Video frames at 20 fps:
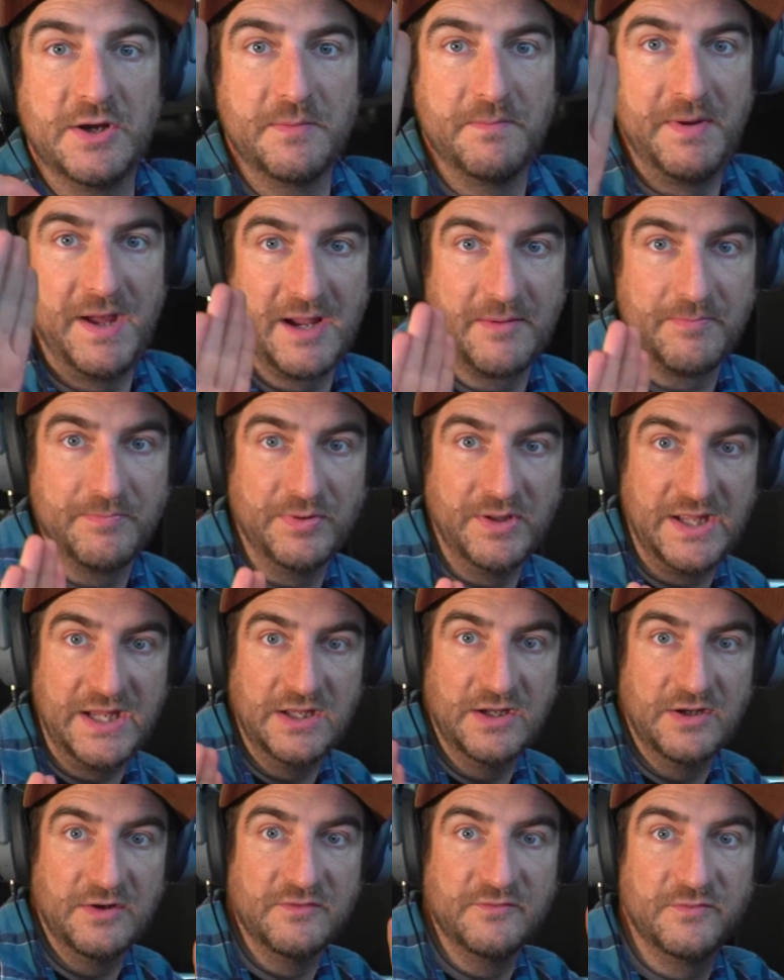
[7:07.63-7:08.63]
back
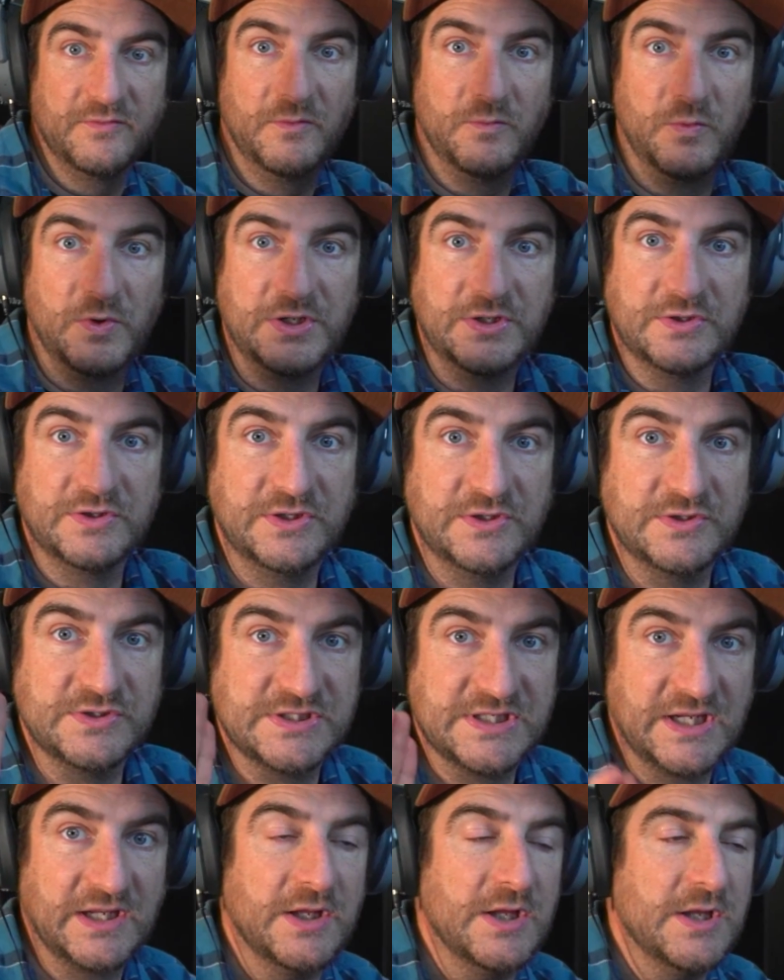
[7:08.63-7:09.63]
plate of what you're
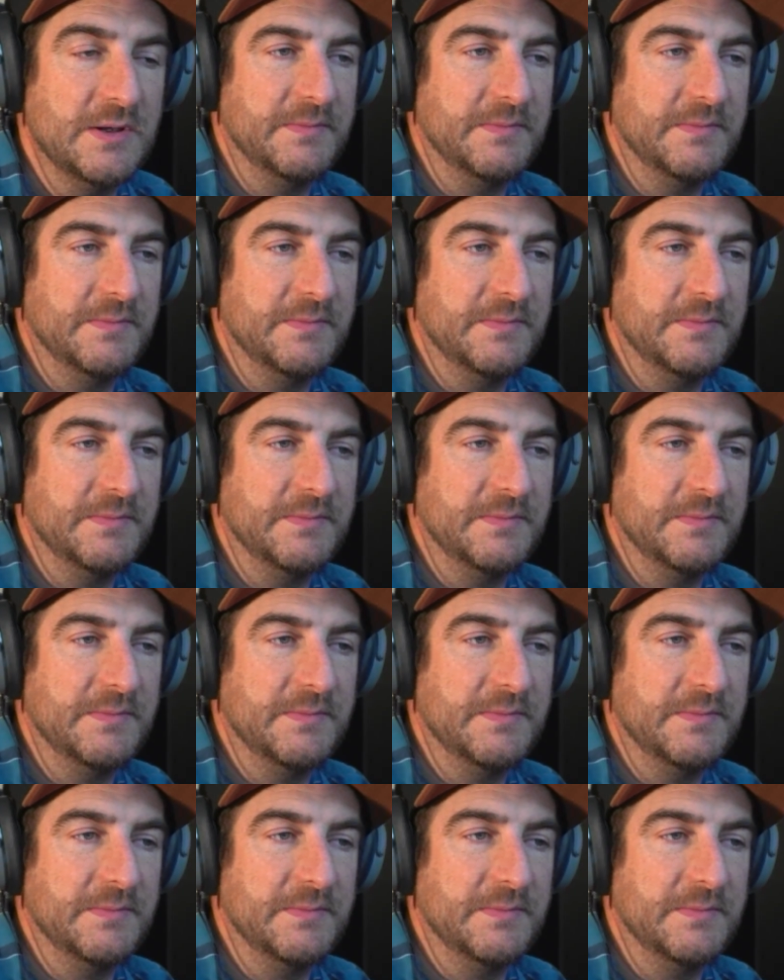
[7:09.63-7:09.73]
using,